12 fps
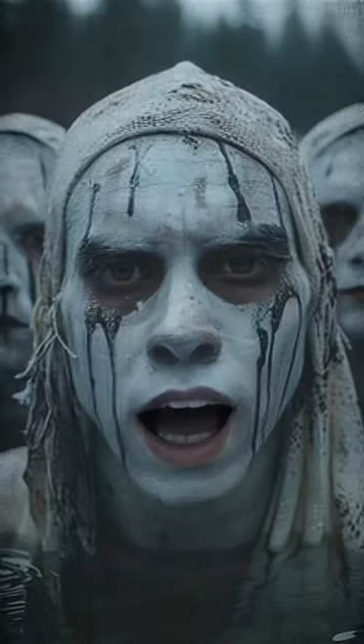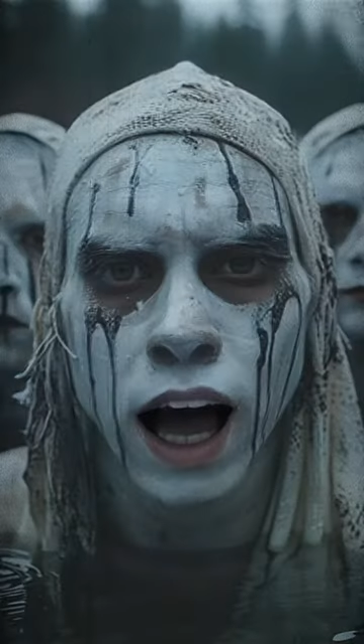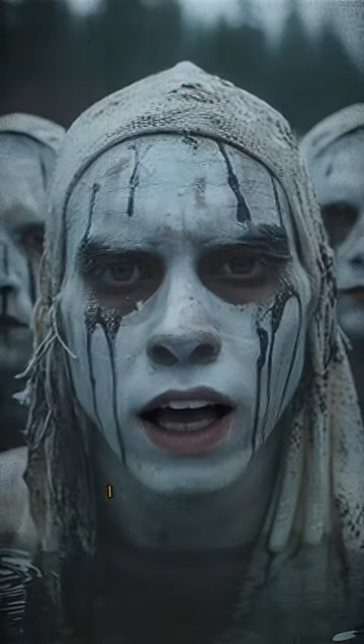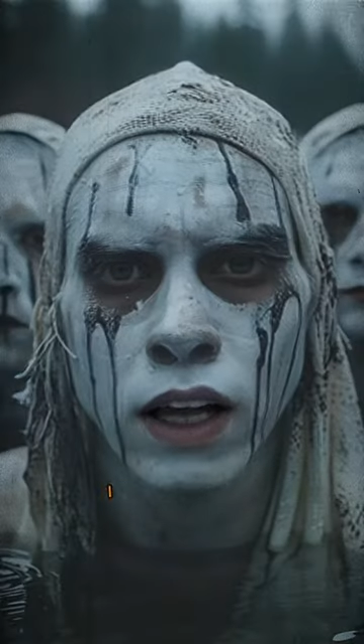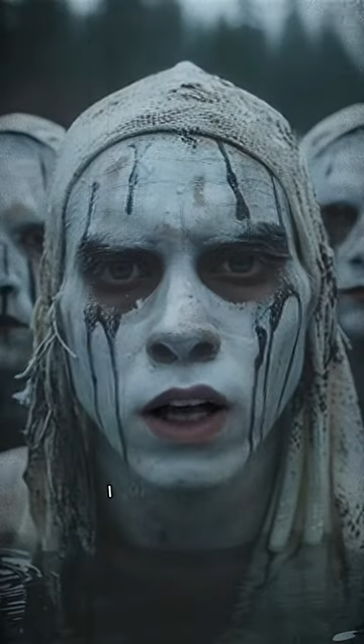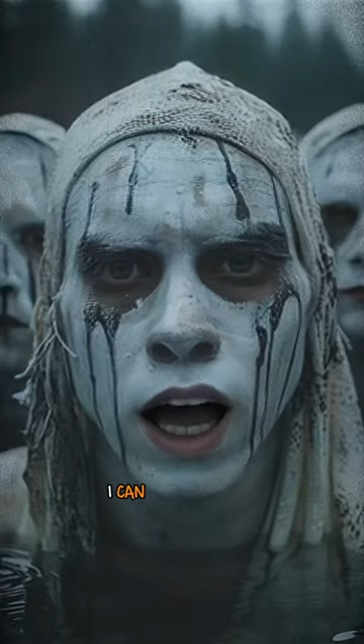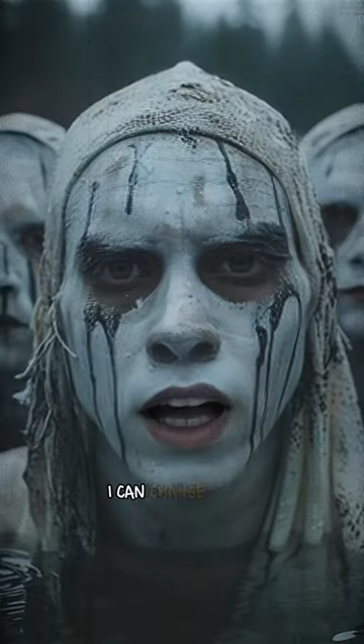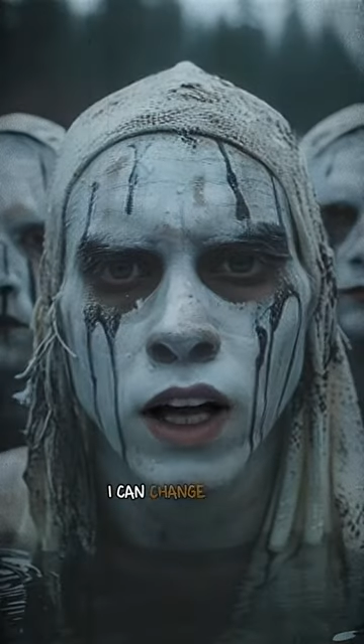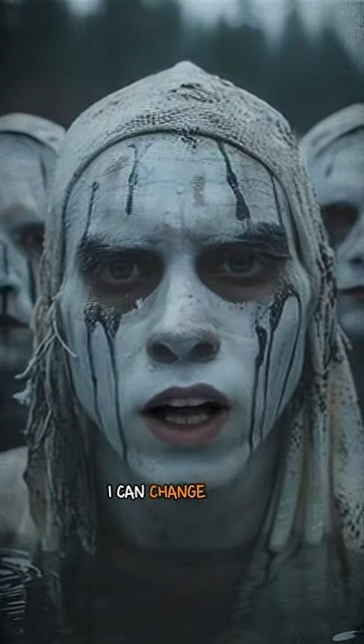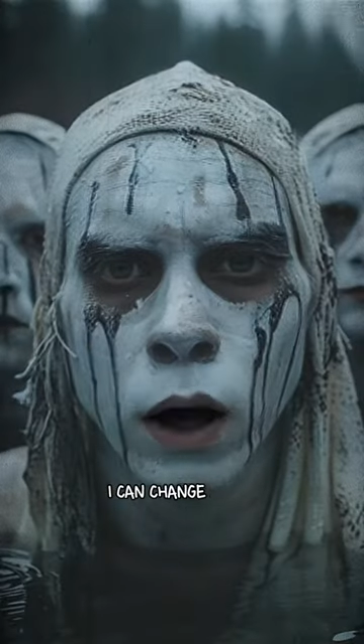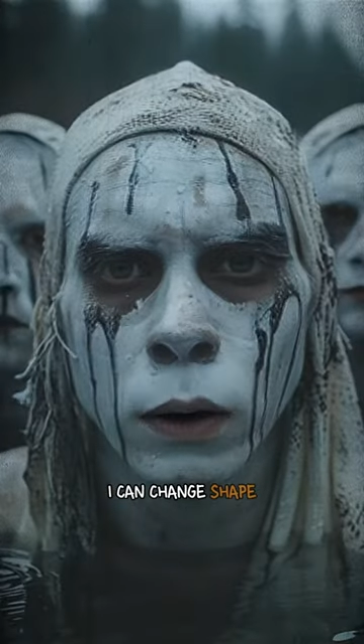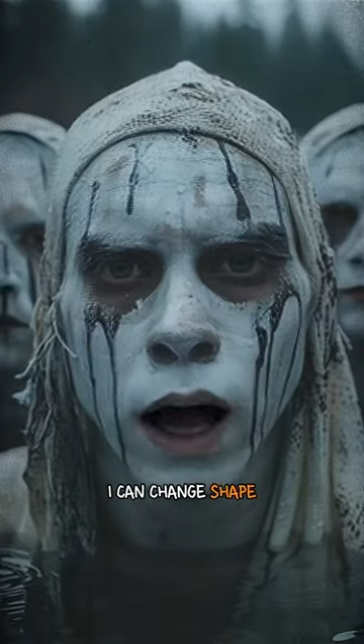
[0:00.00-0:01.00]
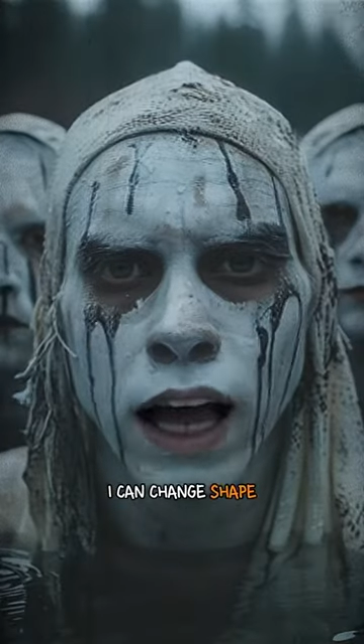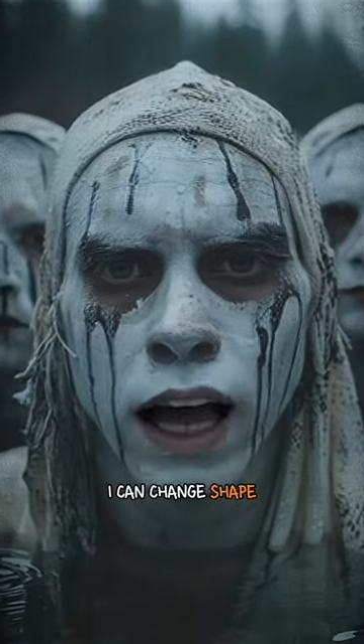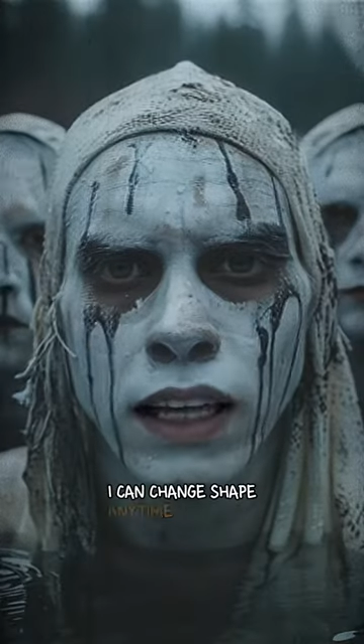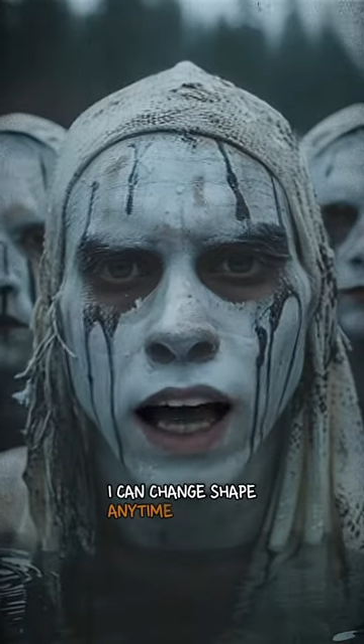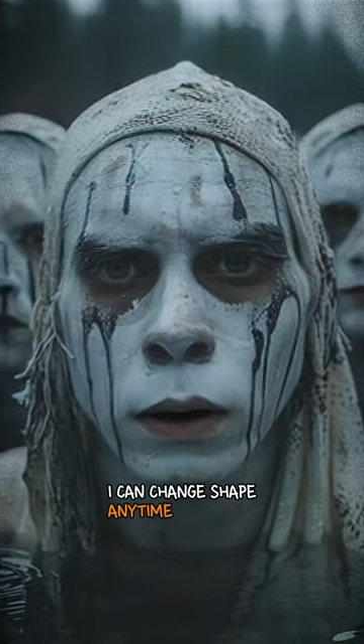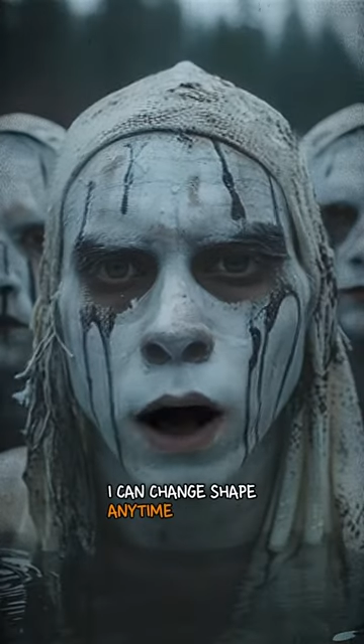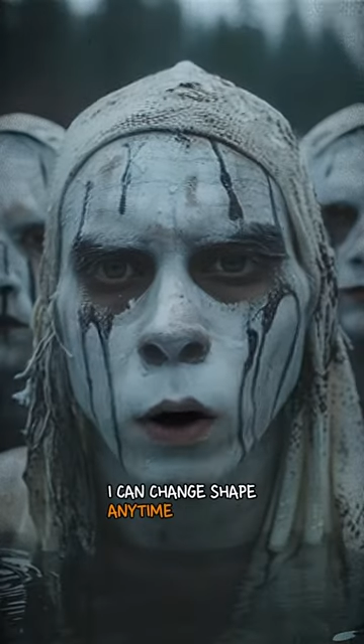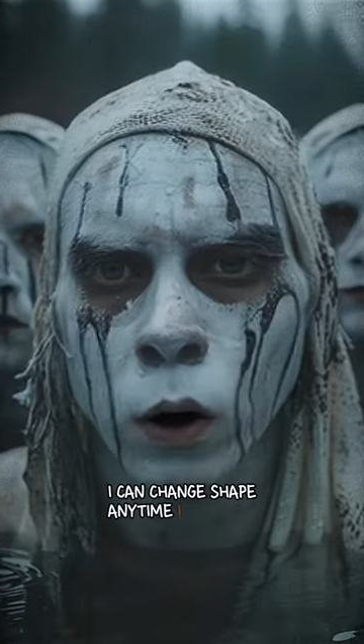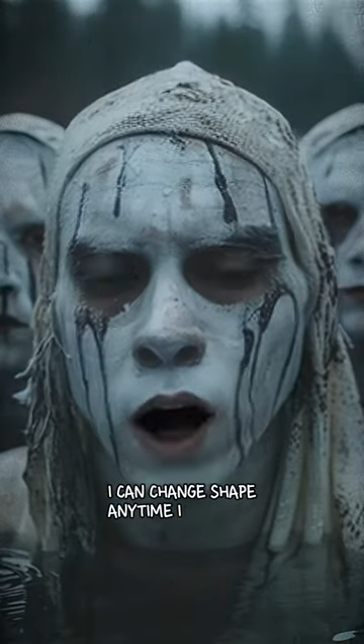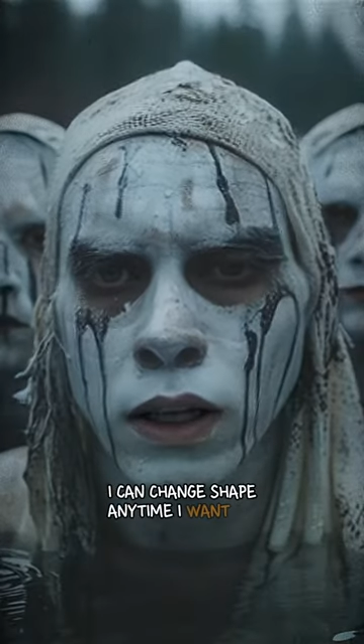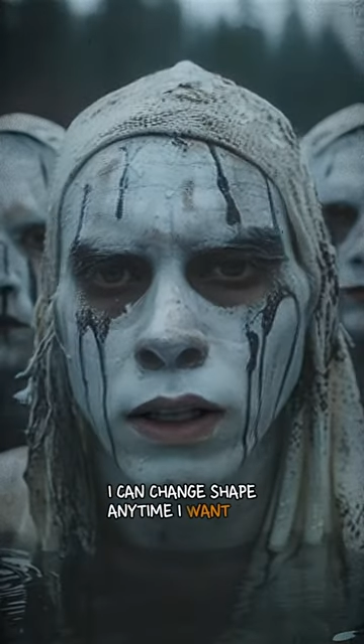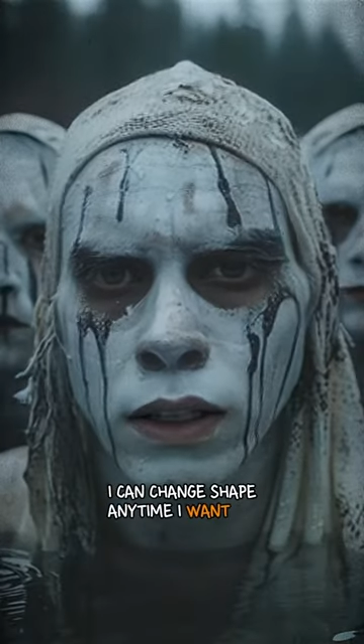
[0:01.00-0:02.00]
I can change shape anytime I
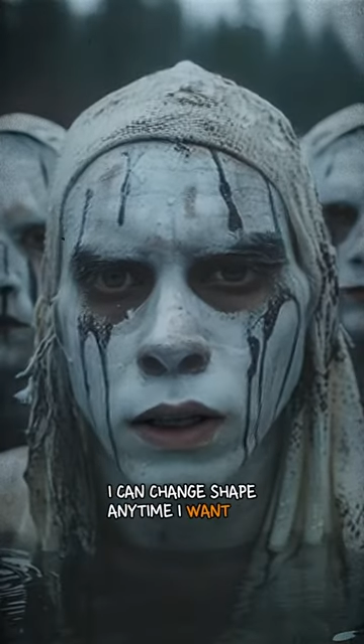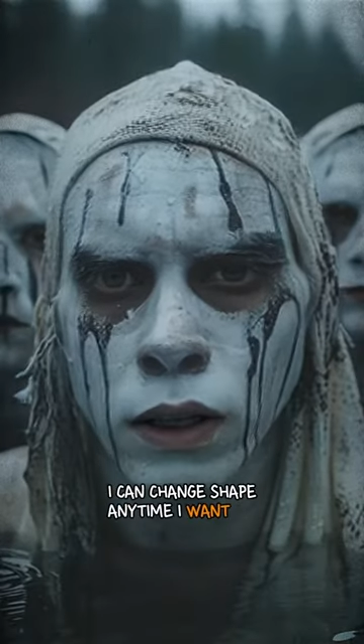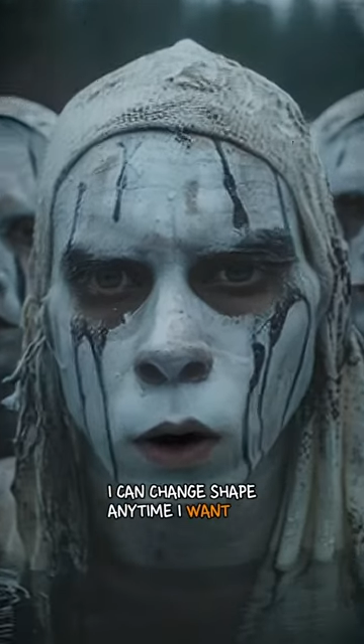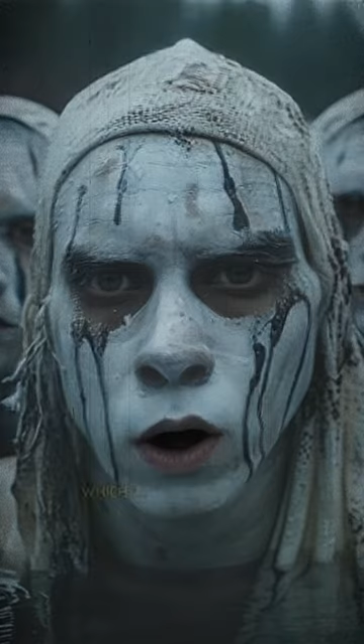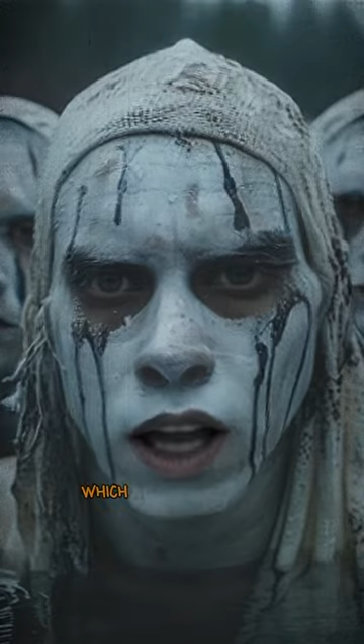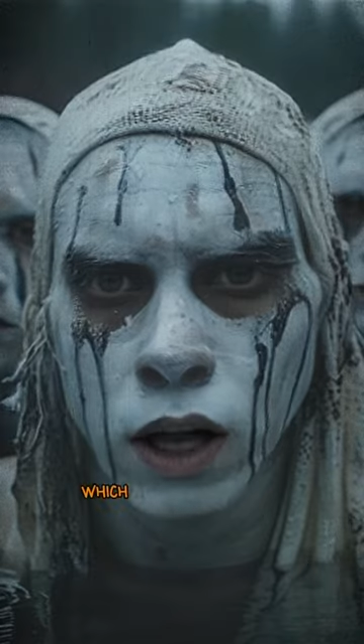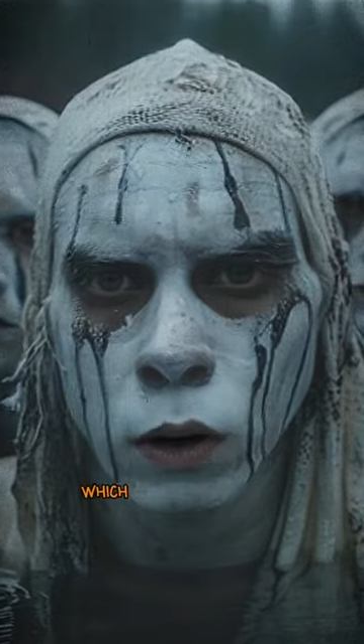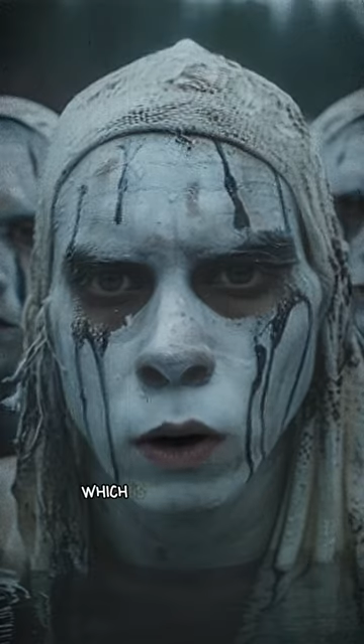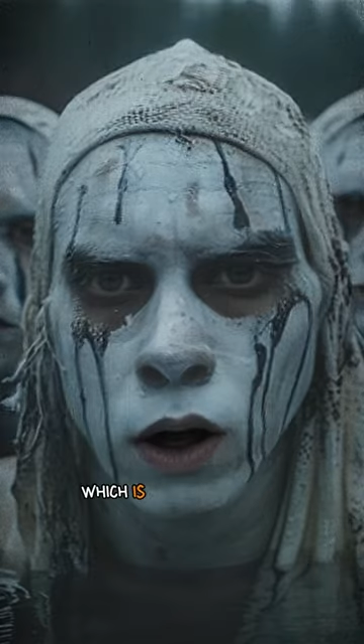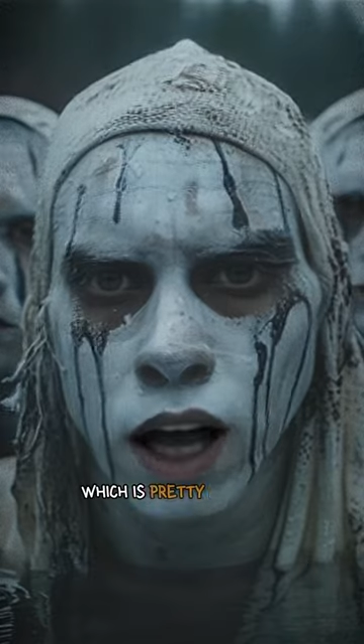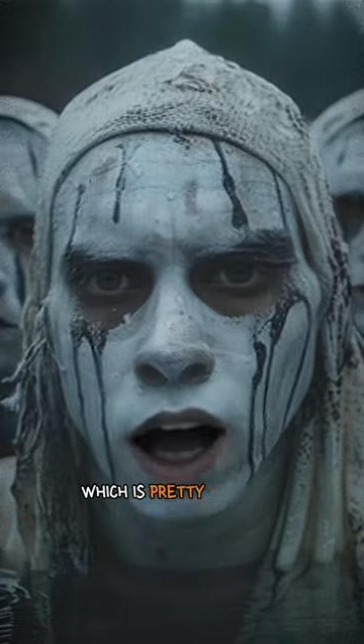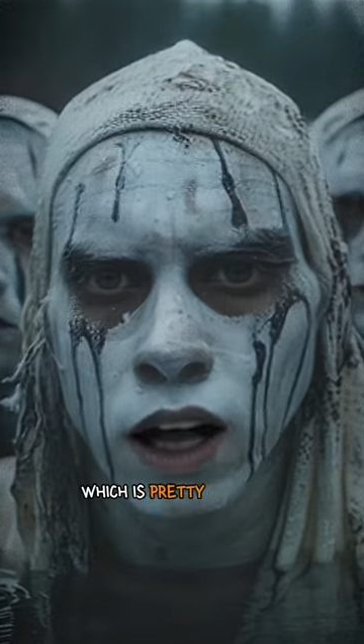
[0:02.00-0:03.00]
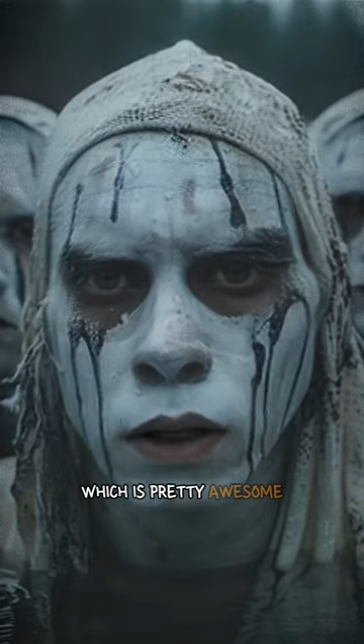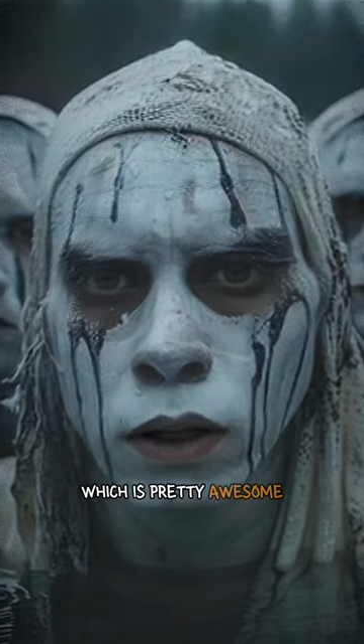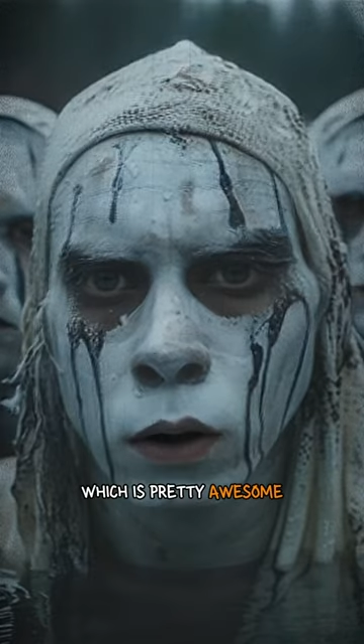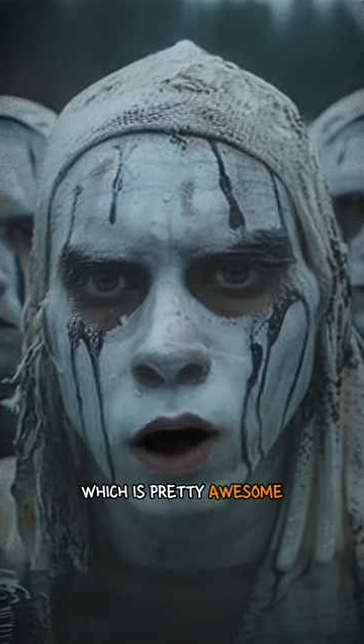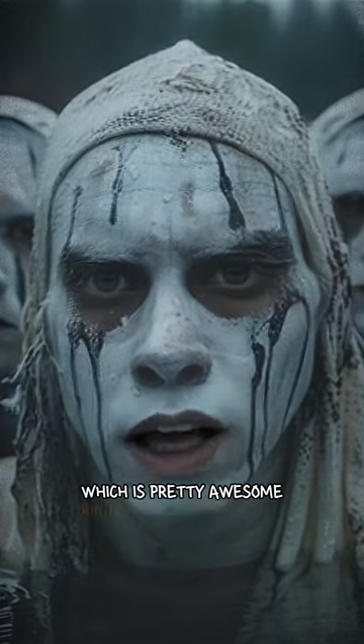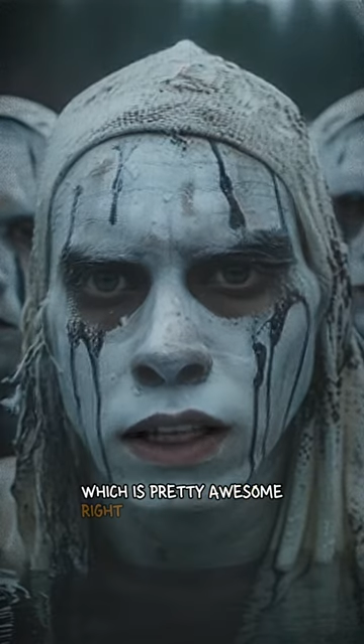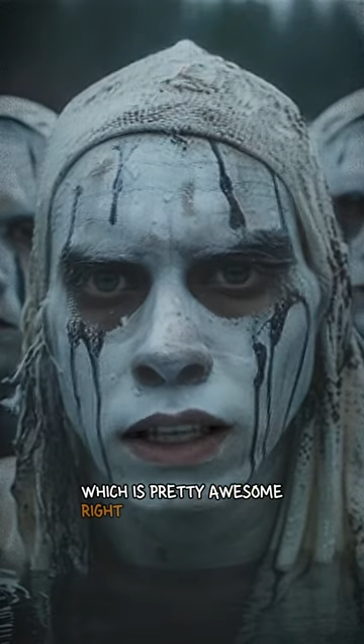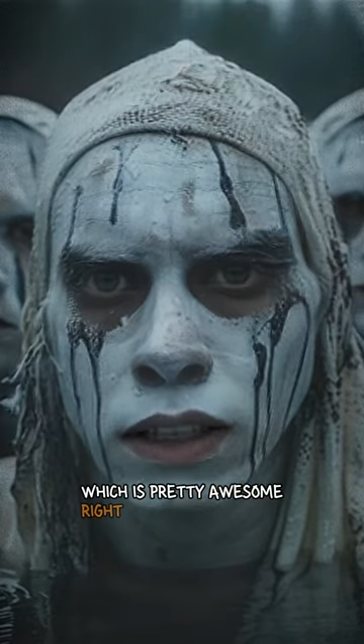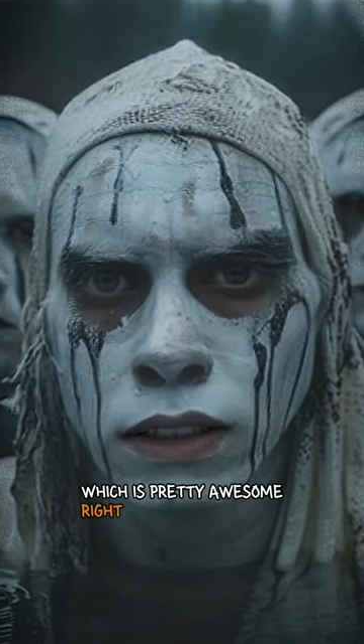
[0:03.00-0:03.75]
want, which is pretty awesome, right?